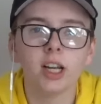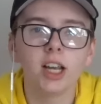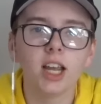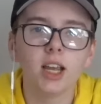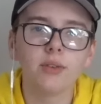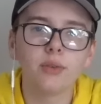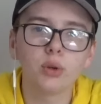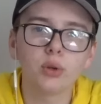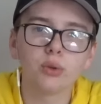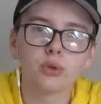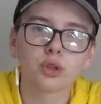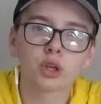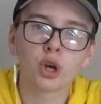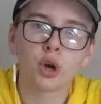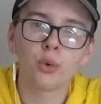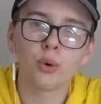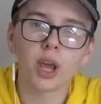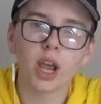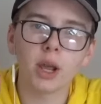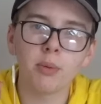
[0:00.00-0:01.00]
If you use
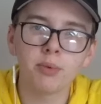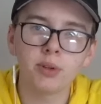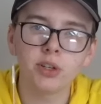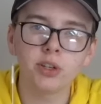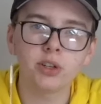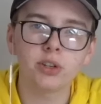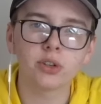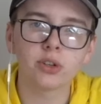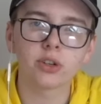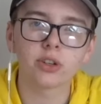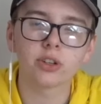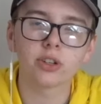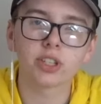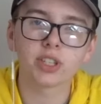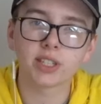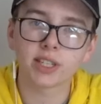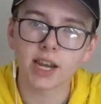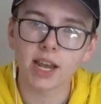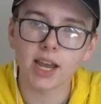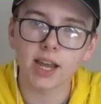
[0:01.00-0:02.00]
code
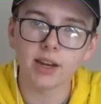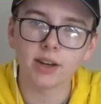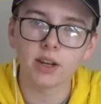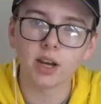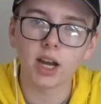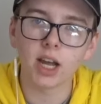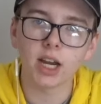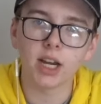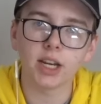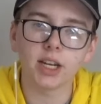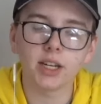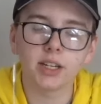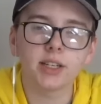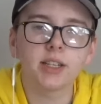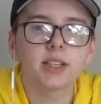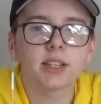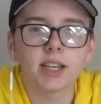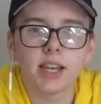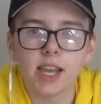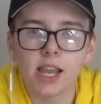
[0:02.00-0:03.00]
MTGnerds10 at
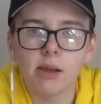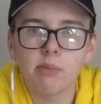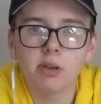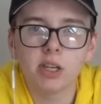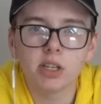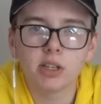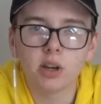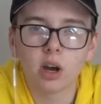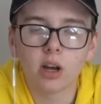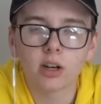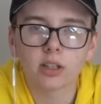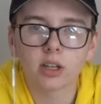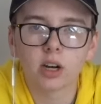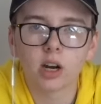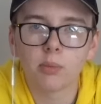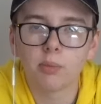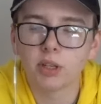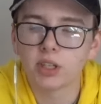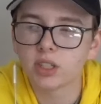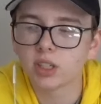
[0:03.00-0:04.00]

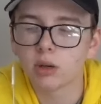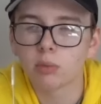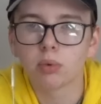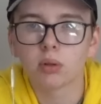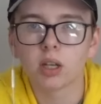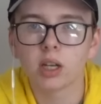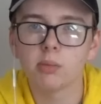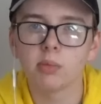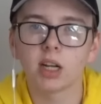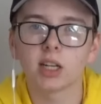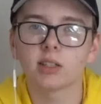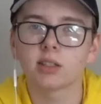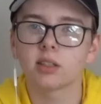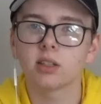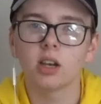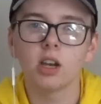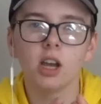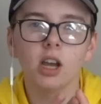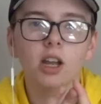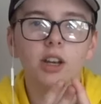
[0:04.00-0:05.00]
inkedgaming.com, they sell playmats,
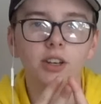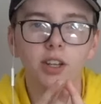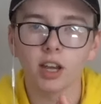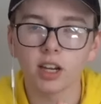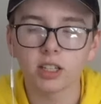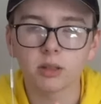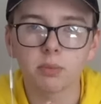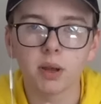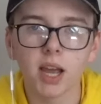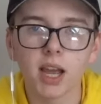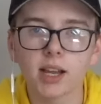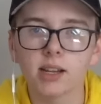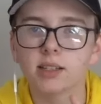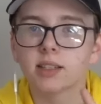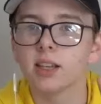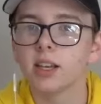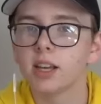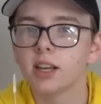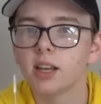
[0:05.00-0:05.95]
dice bags,